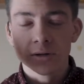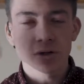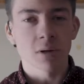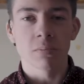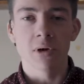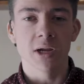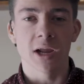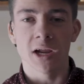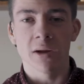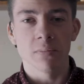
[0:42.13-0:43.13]
Just a
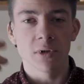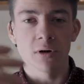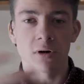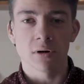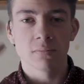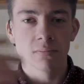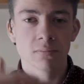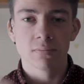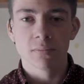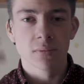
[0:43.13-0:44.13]
pregame,
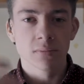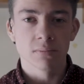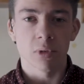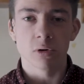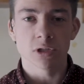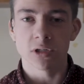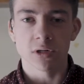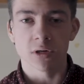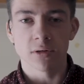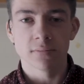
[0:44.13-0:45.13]
motion
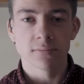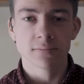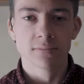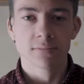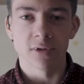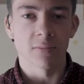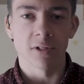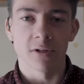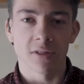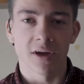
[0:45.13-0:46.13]
or something
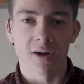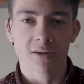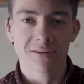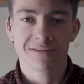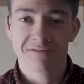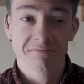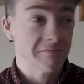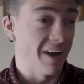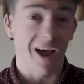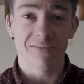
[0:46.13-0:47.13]
like that.
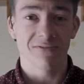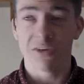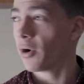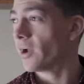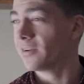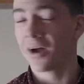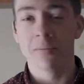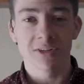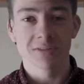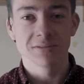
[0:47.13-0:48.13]
I have no idea. I'm
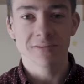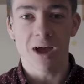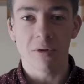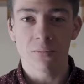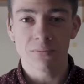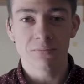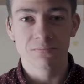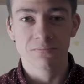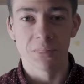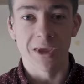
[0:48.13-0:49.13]
just not
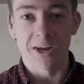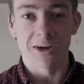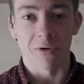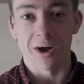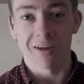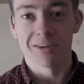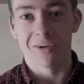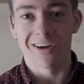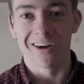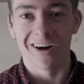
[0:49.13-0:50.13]
thinking correctly
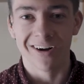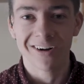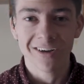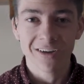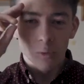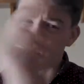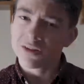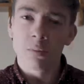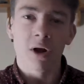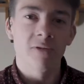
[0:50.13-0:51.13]
right now. What is
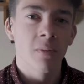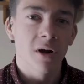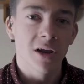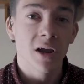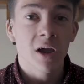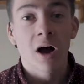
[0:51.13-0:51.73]
up, everybody?